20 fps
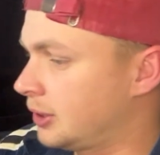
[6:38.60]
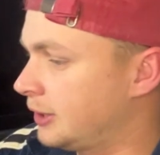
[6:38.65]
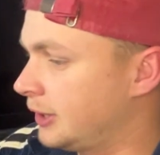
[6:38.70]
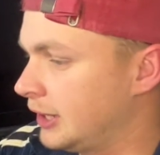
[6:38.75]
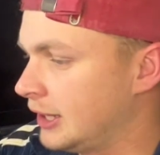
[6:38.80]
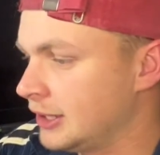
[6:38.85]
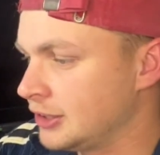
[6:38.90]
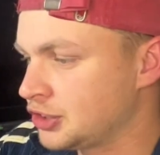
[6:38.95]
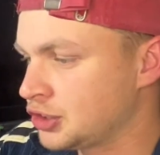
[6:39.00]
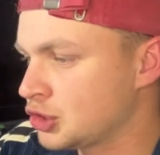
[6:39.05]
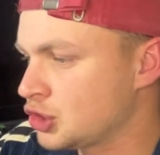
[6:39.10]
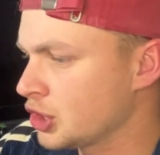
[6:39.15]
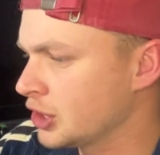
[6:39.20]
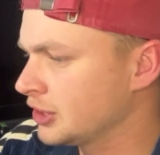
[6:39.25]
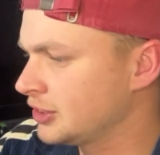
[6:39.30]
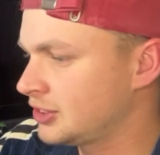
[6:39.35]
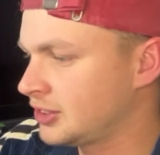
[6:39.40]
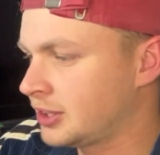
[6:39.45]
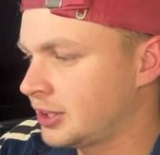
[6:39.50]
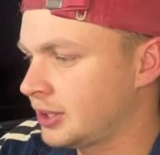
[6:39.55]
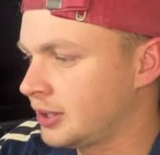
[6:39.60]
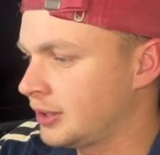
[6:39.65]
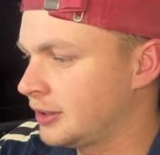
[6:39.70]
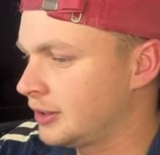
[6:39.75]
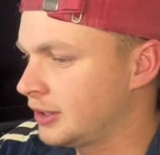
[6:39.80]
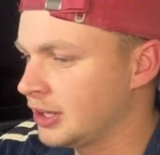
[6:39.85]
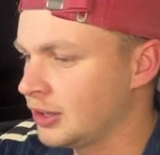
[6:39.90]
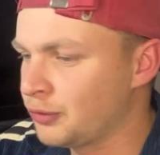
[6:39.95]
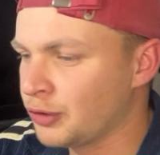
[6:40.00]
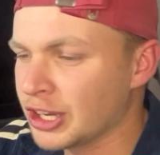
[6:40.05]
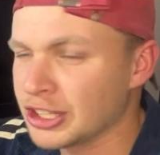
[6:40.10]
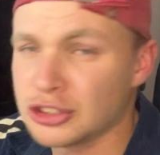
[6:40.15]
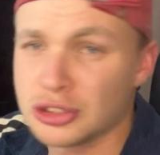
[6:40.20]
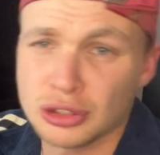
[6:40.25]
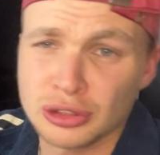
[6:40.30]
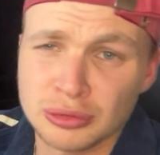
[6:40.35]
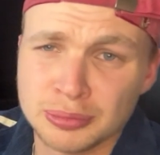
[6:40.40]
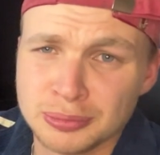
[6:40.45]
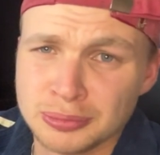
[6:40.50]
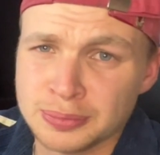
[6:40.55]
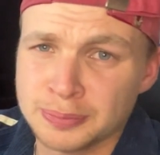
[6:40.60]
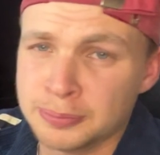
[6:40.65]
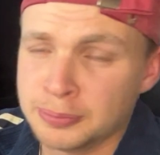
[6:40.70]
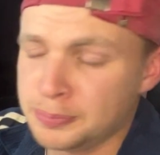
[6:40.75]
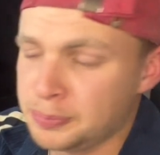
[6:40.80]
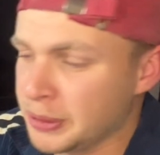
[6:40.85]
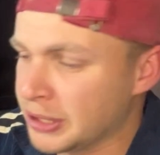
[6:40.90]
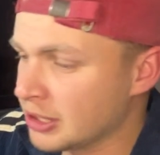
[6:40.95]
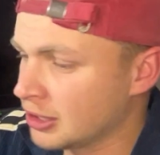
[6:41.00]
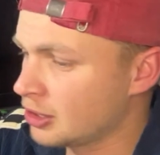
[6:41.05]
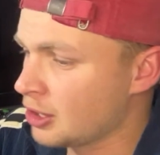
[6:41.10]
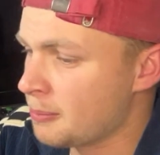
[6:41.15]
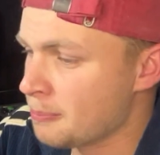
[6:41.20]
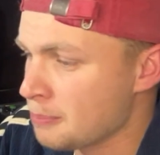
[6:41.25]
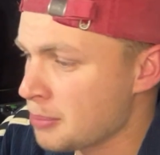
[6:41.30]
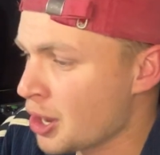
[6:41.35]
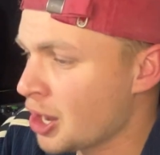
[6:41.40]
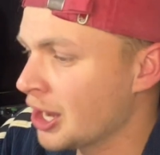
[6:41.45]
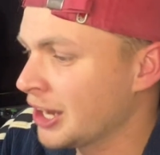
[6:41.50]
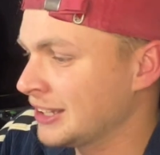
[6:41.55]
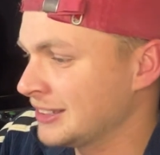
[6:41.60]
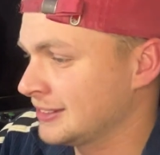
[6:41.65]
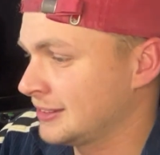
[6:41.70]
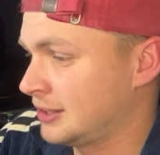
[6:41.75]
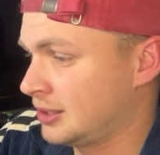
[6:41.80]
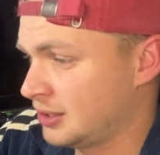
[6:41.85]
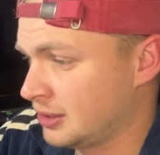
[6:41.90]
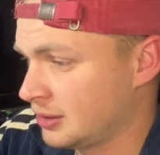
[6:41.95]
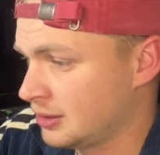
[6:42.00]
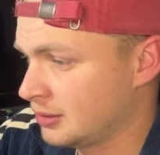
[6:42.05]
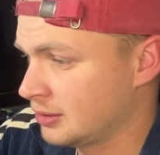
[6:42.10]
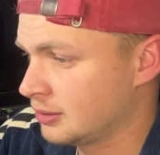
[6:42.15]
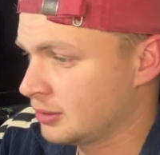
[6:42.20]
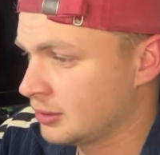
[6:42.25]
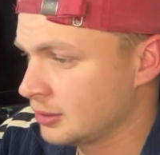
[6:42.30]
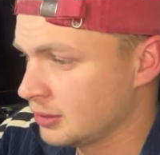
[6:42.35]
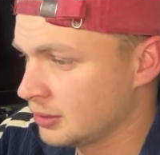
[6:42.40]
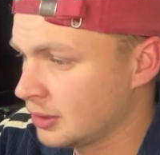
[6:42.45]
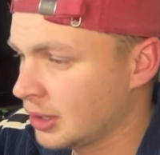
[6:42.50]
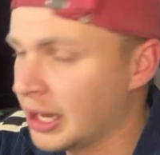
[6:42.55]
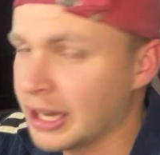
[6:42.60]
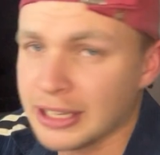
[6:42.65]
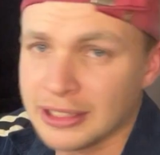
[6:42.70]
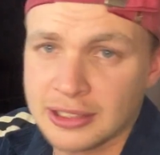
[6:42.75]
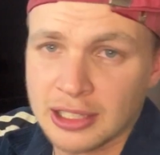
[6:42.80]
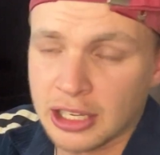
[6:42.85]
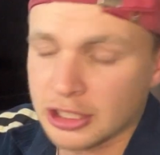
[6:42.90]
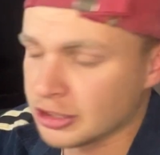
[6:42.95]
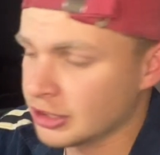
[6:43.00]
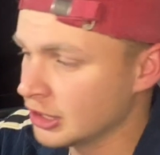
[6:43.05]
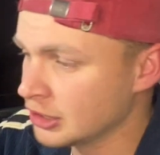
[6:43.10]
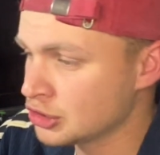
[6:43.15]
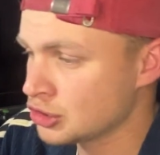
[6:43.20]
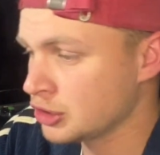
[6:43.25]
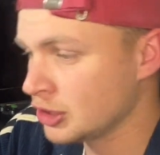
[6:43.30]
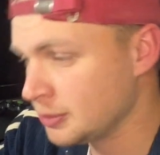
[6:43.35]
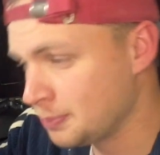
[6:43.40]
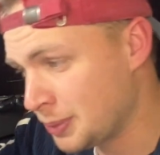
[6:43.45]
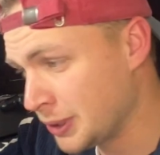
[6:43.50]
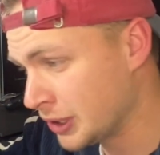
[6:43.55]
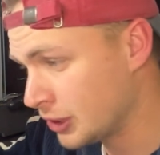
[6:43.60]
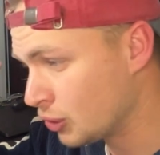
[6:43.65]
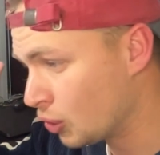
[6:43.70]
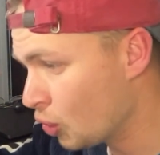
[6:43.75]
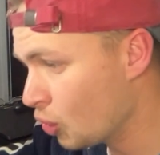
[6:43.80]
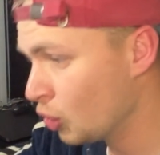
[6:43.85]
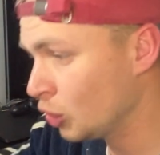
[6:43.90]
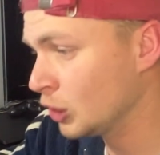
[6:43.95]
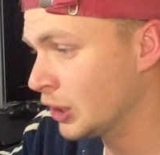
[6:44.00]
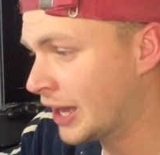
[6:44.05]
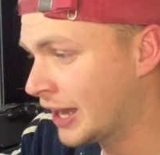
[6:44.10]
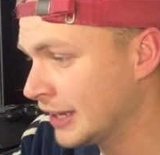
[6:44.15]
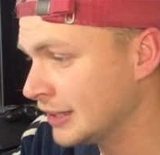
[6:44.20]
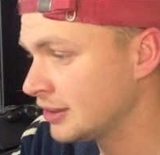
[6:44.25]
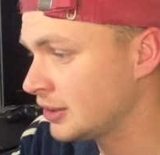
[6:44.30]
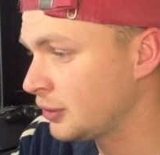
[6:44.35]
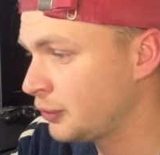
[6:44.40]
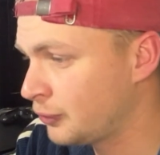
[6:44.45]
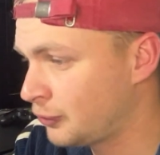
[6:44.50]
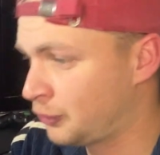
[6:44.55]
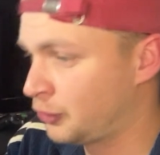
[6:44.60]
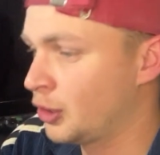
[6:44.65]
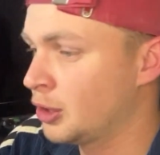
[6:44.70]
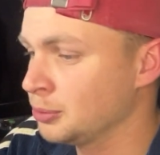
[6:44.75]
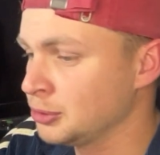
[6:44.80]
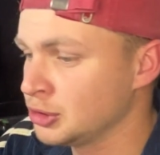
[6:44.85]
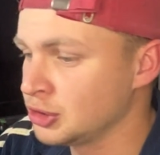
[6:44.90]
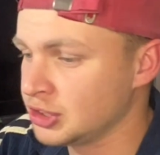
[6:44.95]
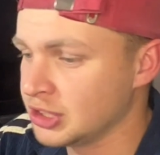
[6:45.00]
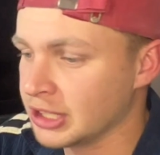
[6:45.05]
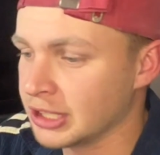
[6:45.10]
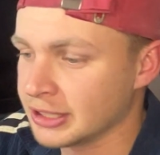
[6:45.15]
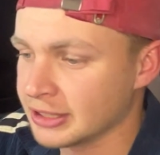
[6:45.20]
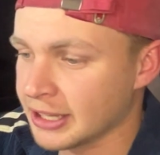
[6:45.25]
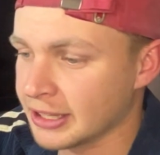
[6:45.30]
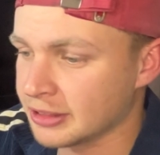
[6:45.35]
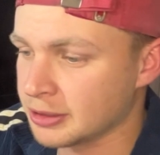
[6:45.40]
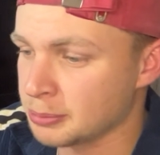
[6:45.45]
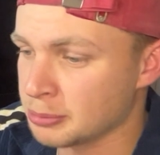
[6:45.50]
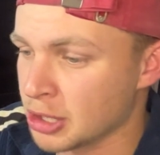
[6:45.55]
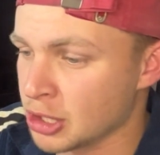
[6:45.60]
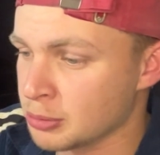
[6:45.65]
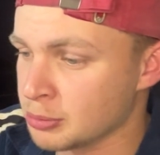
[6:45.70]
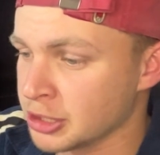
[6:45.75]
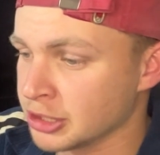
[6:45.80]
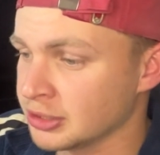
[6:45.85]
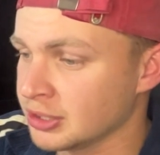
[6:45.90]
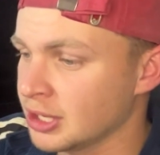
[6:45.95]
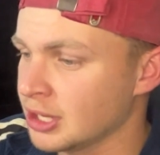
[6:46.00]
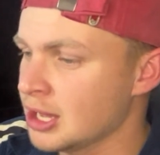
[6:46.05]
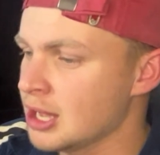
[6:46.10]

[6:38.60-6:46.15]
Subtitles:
it's just, if I had to pick a combined 8, I'd literally pick all 8 from New Zealand at the moment.